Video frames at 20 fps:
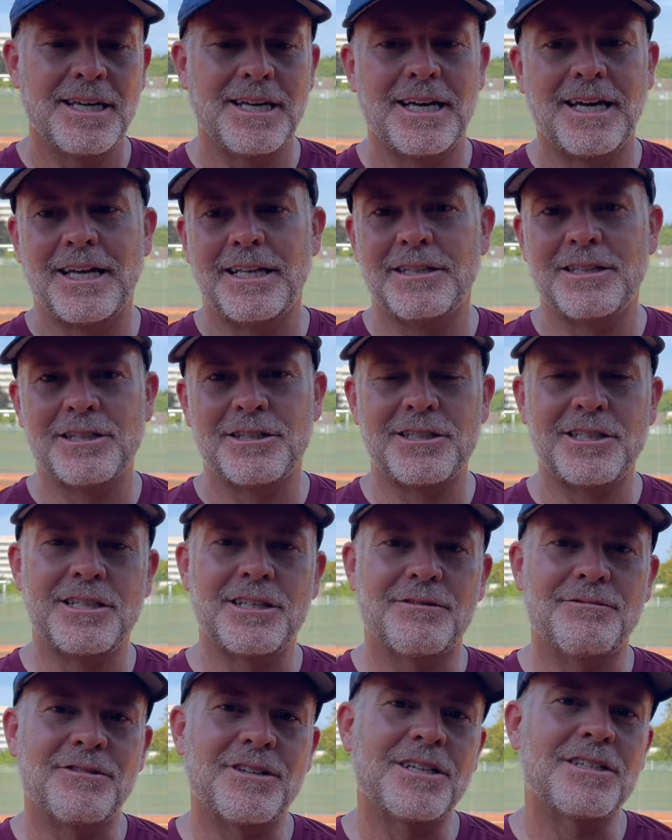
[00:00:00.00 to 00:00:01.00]
and to
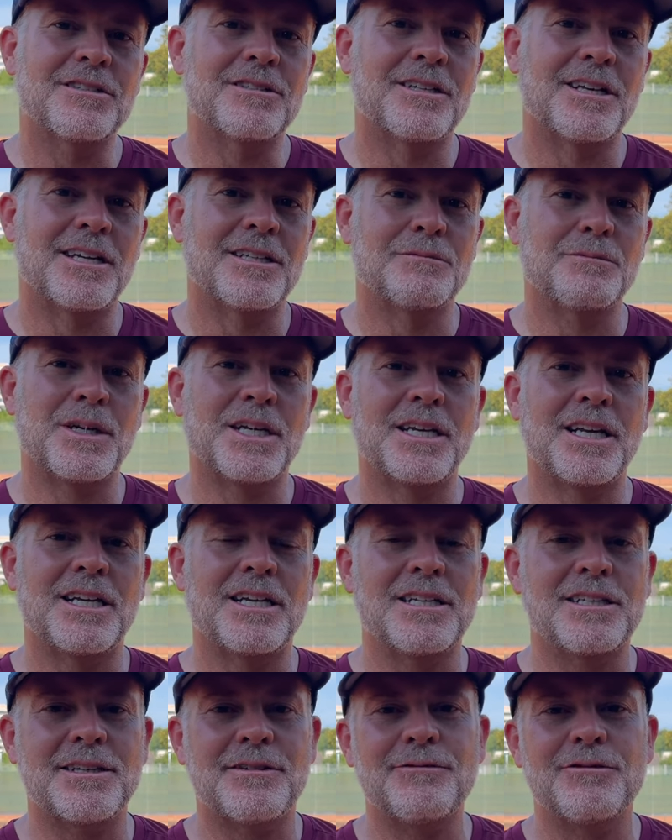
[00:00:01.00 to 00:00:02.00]
see if this has made
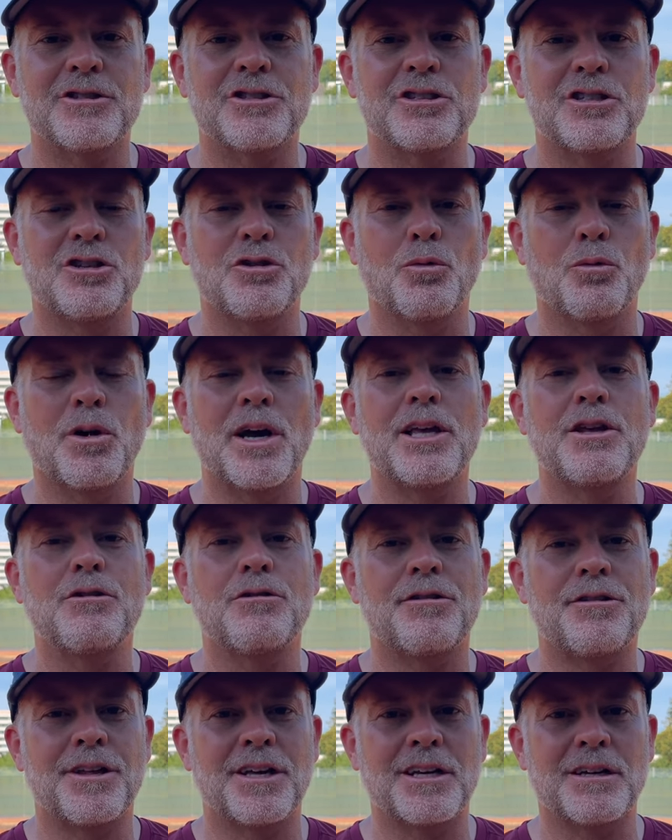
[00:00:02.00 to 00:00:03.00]
any difference in the way
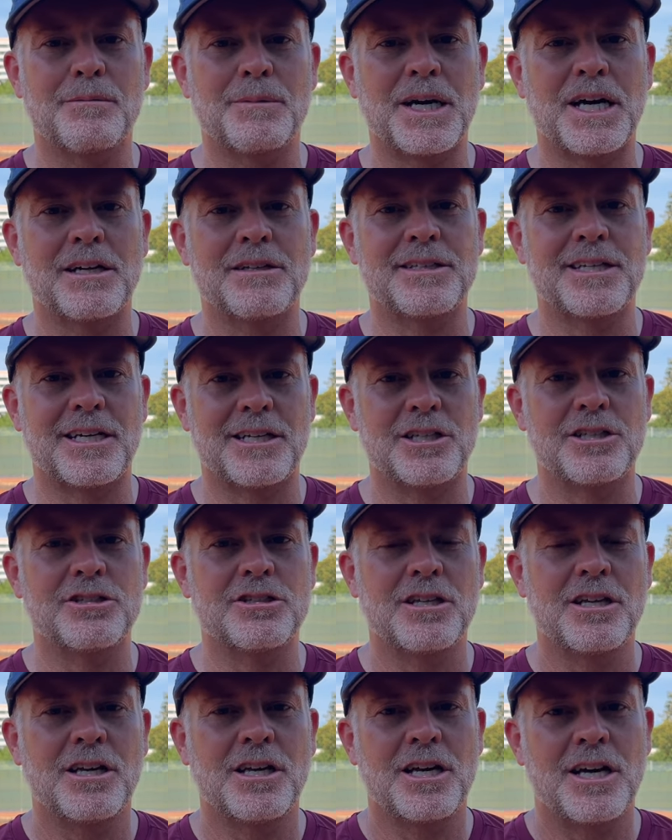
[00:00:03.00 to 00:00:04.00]
you think about tennis.